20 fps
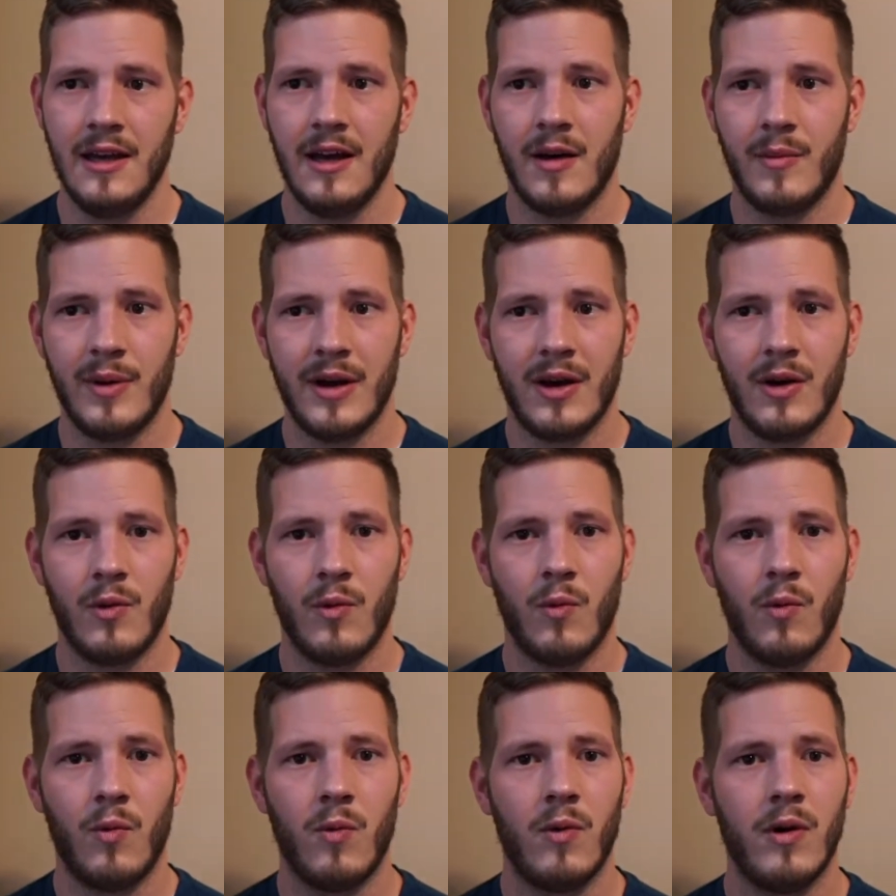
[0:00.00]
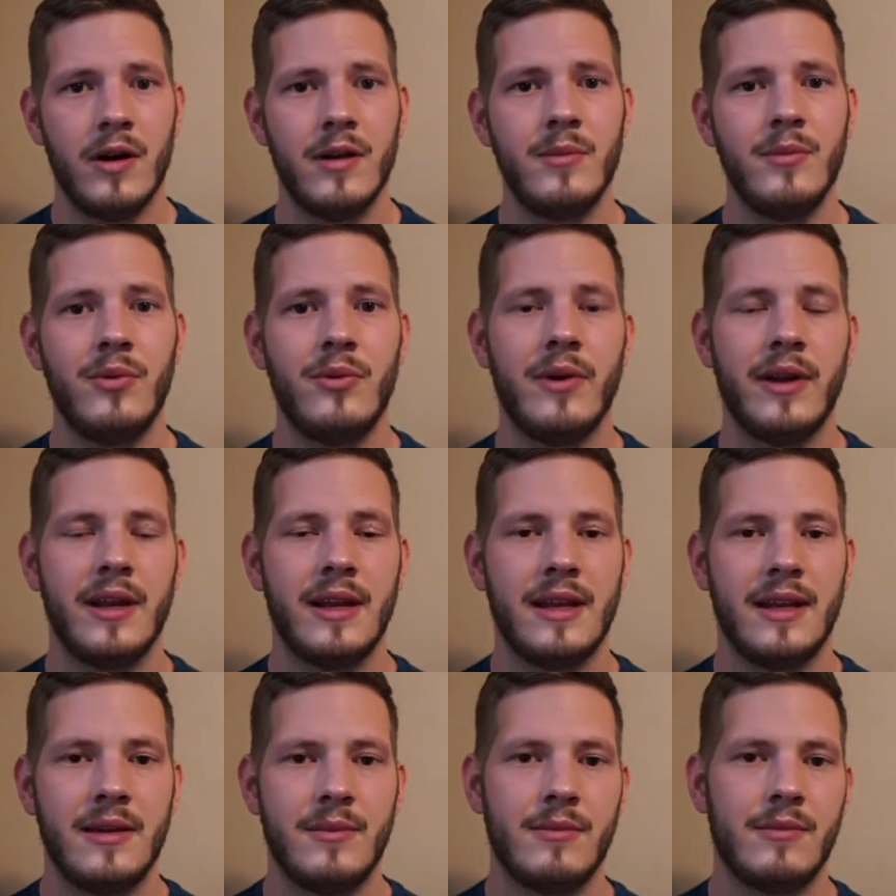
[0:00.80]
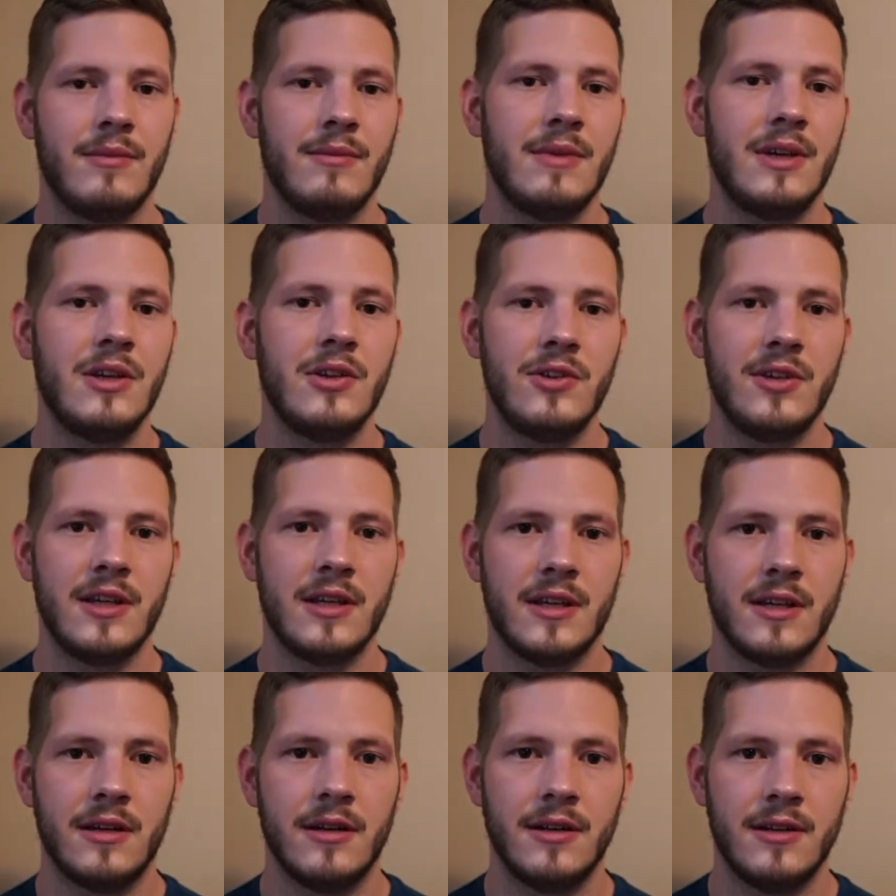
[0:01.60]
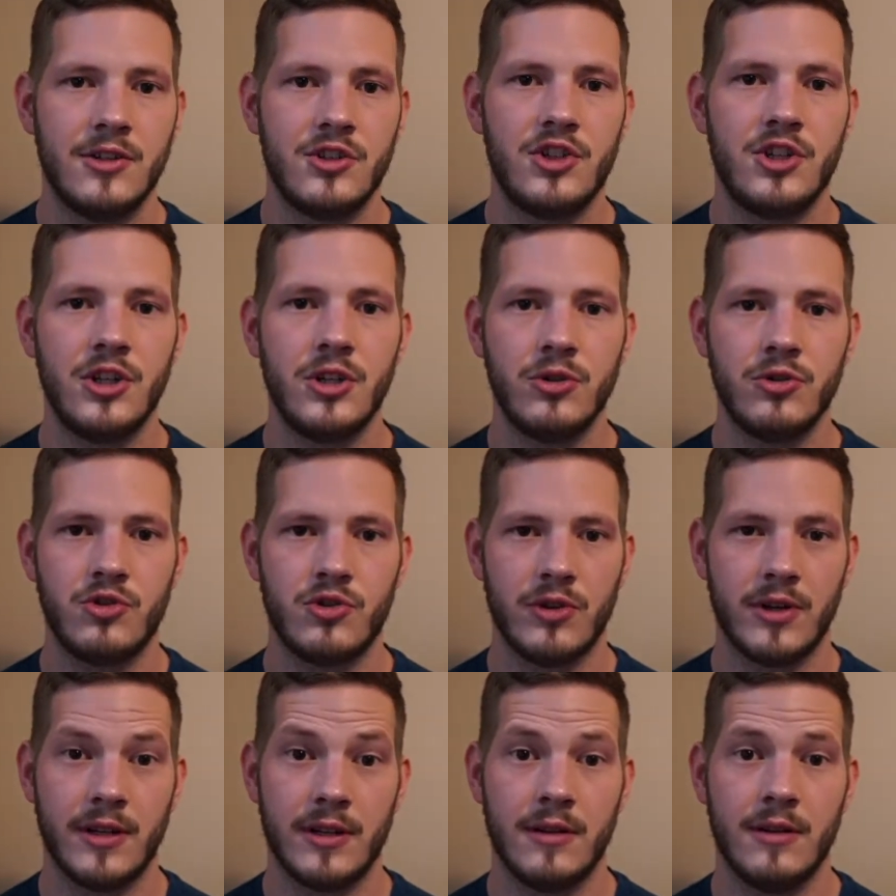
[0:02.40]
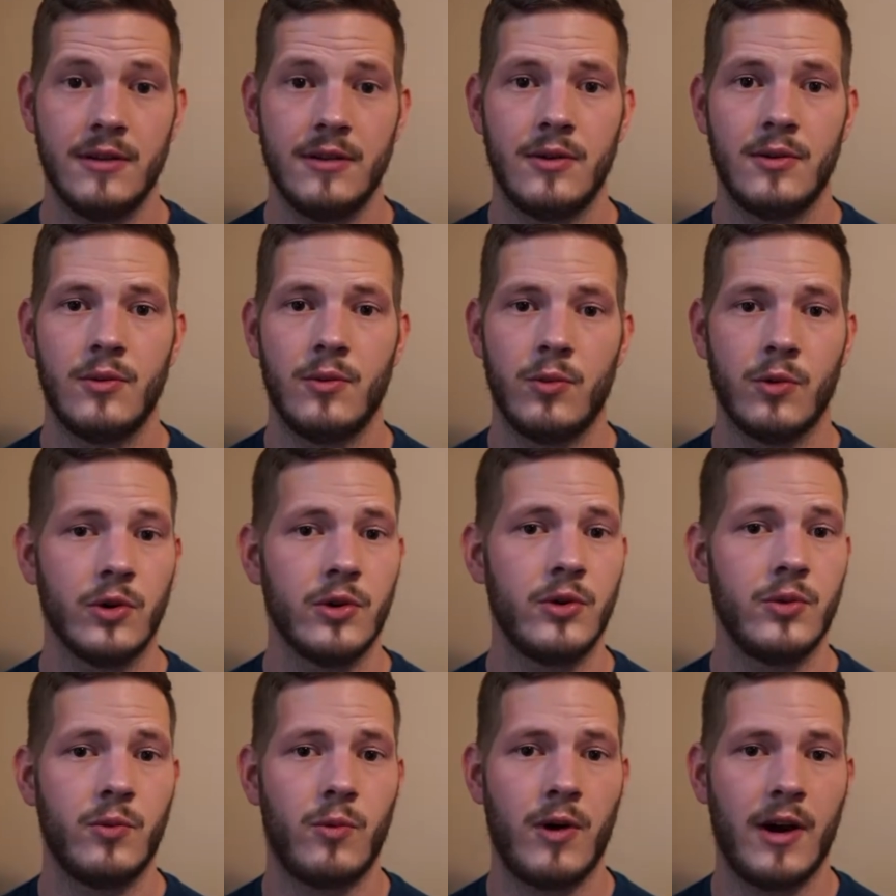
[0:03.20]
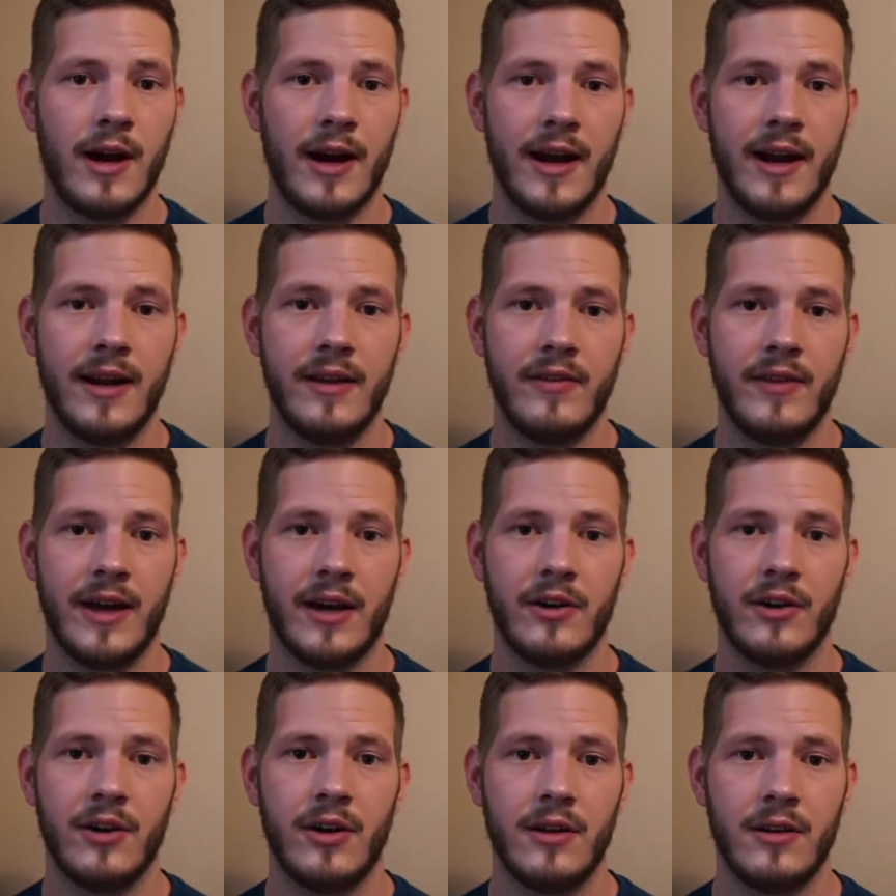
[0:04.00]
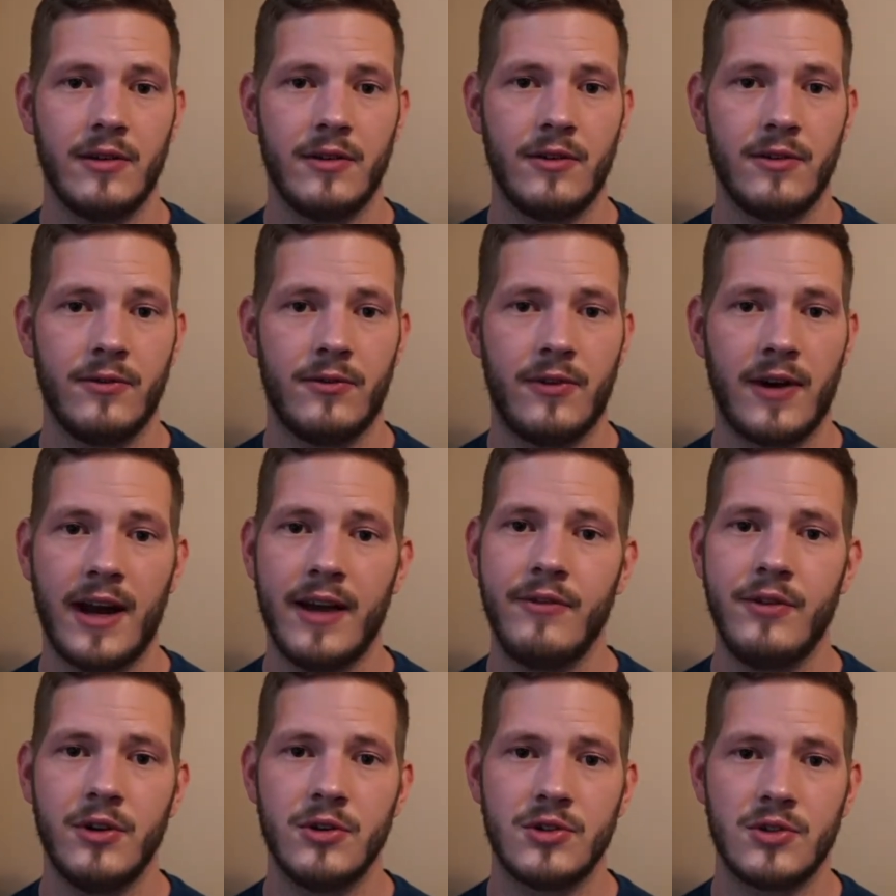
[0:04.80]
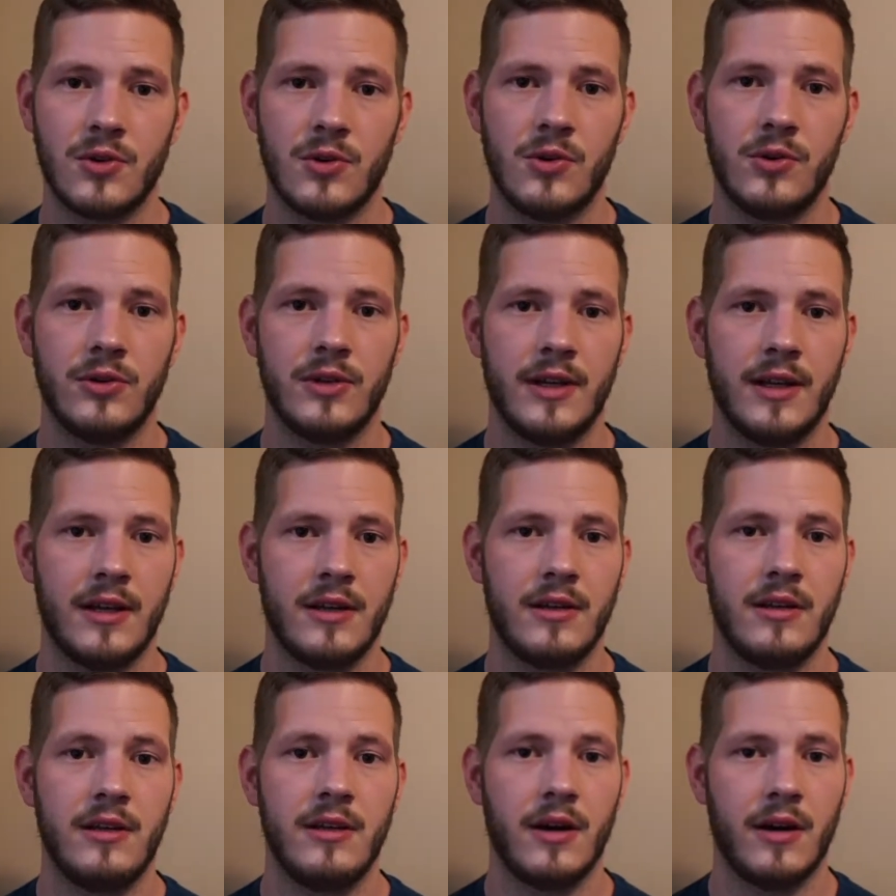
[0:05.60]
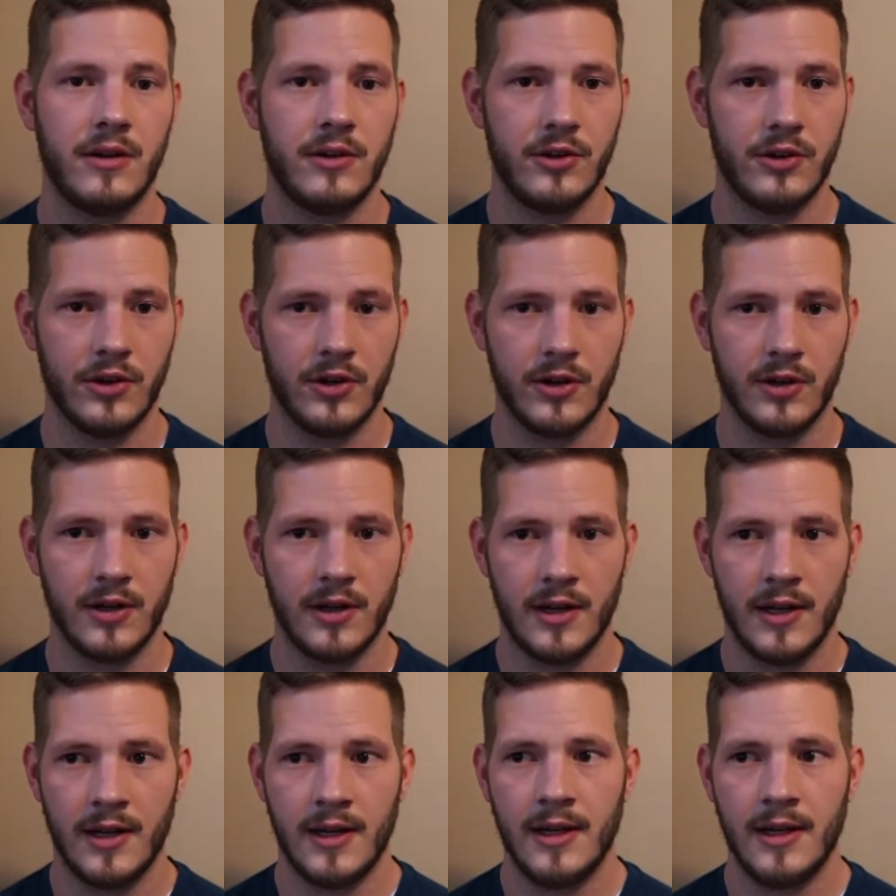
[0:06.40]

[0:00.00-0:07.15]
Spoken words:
about 1.8 million children worldwide that are 5 years old and younger